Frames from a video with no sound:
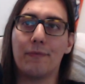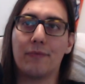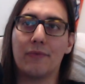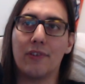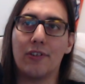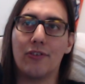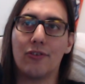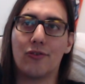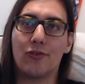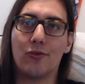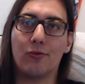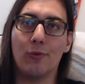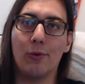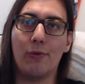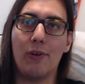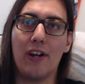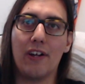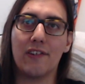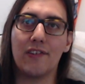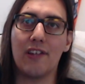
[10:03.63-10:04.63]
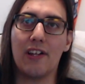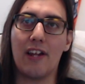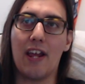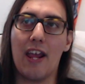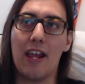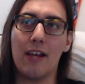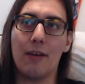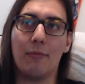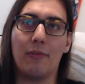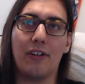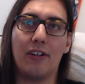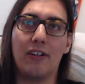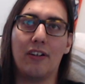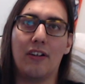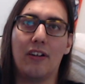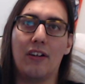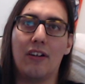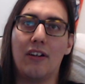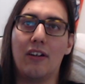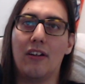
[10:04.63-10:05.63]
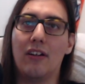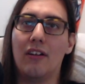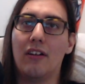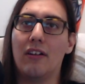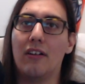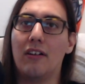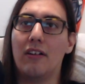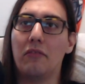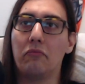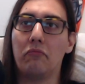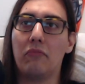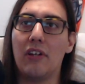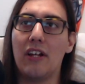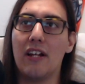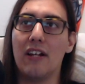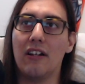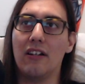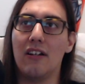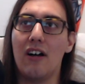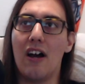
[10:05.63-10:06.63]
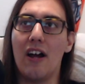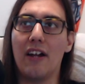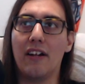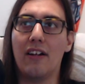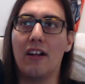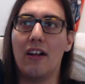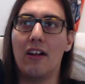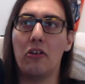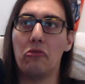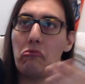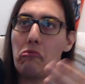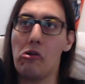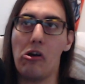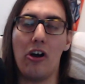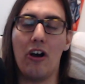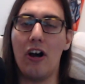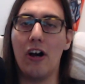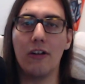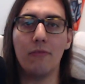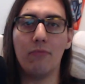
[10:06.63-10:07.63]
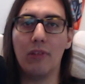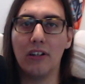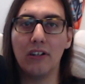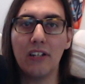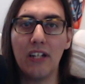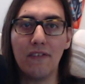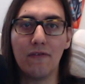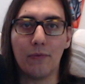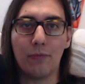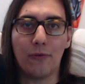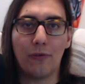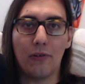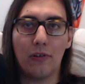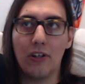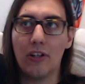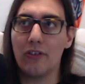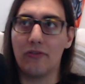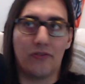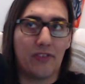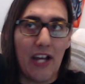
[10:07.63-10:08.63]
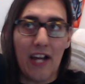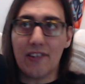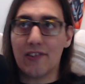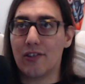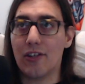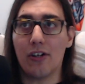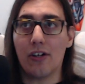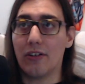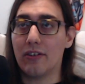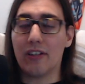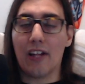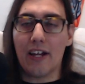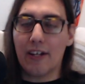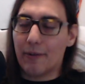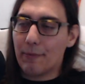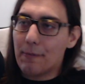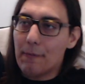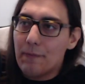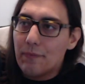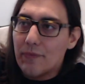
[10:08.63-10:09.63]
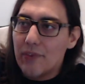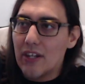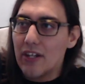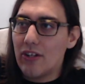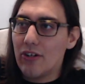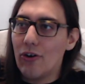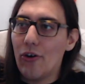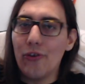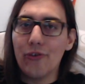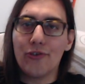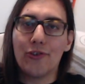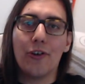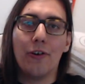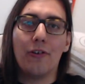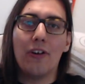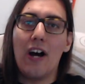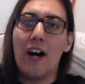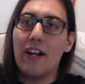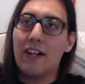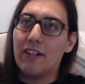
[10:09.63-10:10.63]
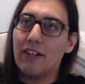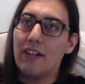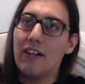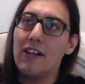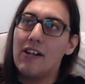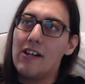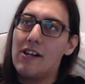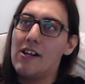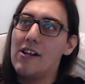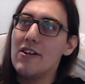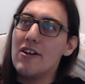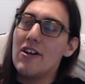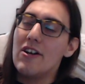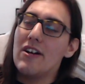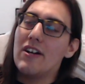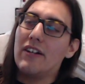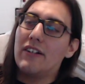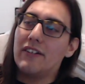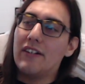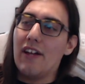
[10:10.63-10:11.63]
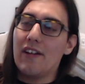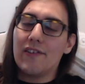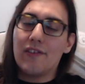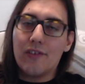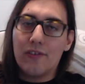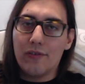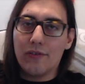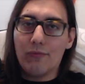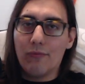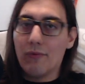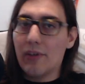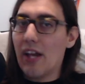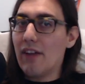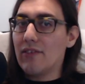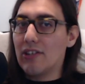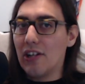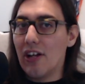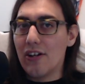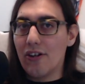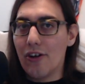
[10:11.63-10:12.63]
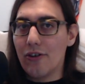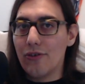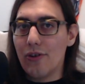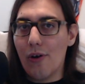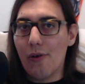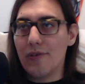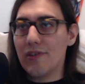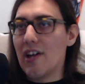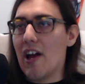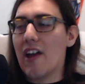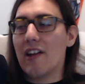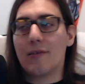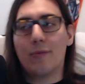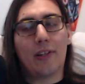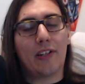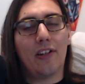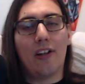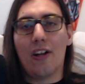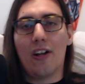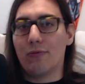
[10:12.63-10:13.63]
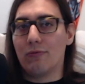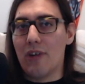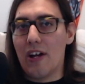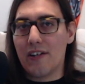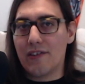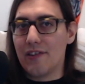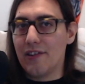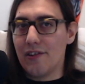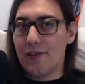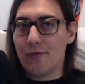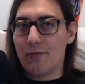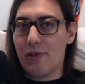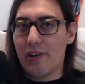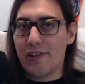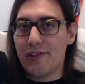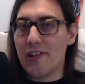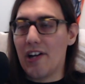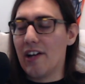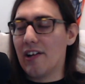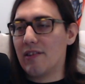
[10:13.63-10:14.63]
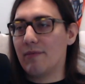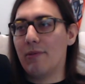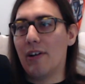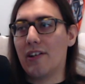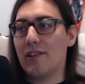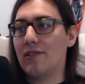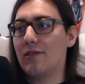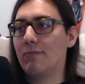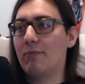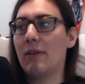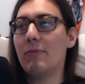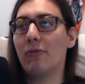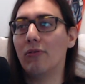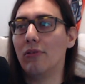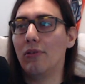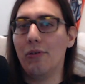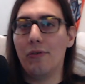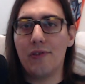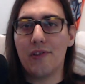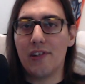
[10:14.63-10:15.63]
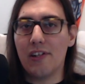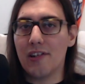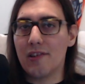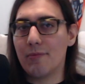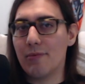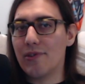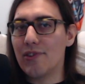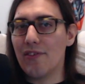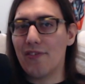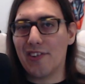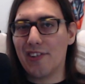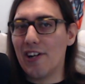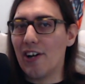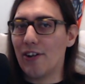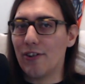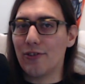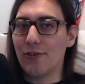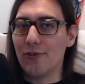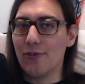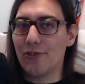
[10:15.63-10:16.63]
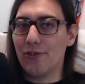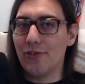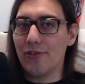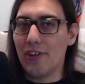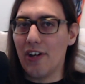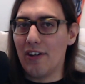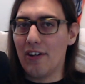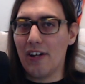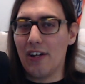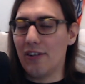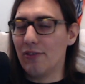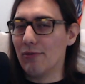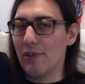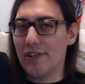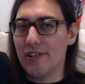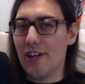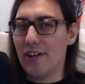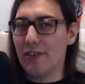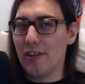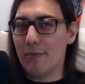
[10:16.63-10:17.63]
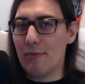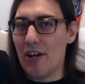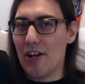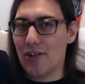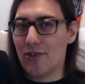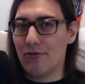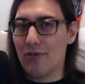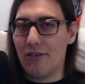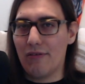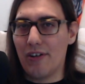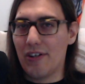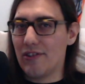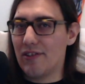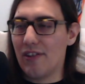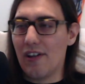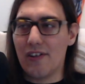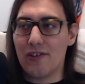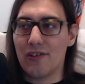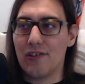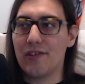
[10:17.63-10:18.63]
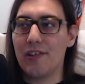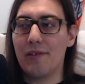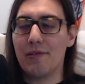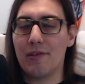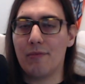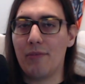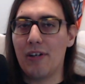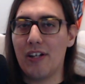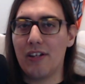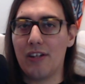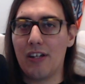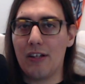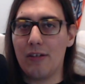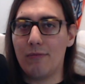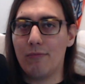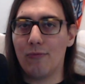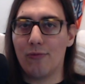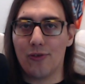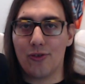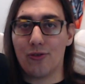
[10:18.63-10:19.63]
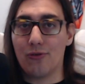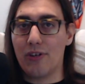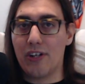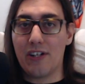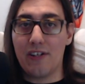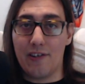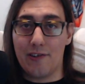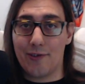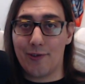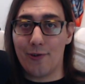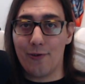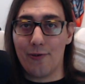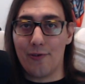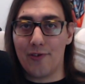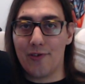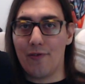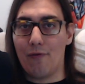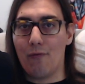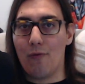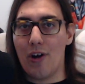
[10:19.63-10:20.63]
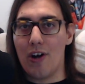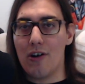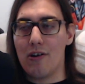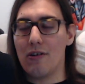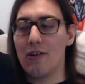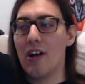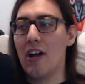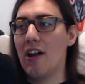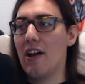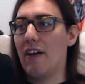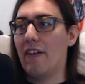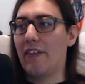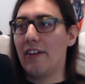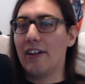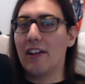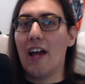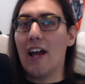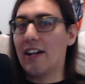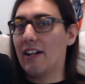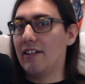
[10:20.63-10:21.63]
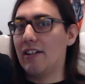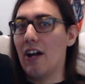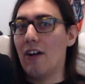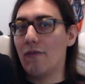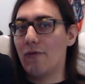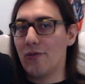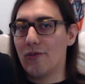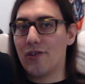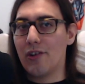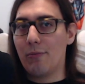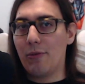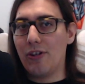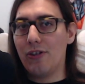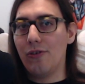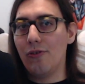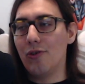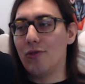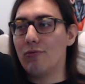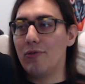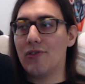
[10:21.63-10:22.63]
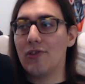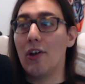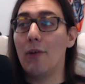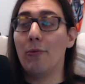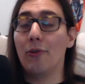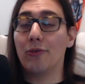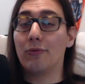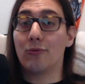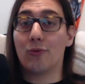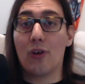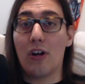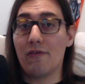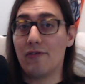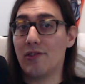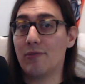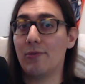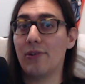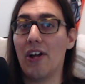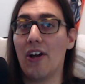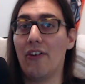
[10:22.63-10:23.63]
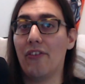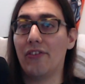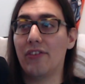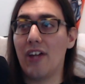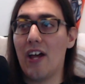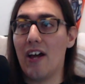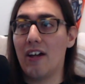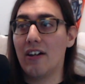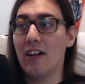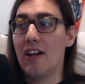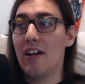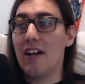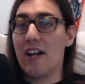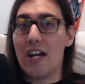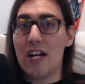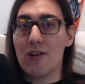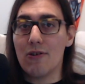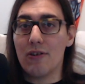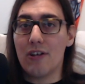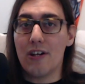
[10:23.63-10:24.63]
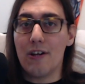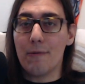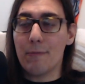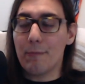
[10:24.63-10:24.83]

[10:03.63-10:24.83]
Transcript: Truex, and Hamlin in a line. Unbelievable. That's going to, also, yes, we have a lot of unknowns. I expect a lot of wrecks in this race. I expect people losing it, specifically out of turn 2, now entering down that back straightaway. That just seems to be the more trickiest turns of where the lack of downforce is going to be huge. We saw multiple drivers spin out in that area